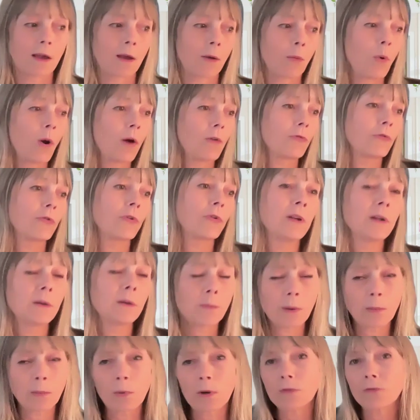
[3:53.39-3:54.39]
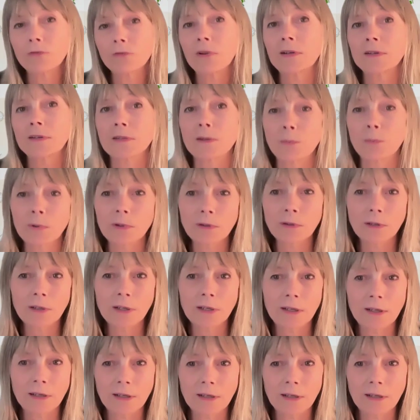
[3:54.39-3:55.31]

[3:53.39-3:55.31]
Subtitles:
I want freedom, I want flexibility,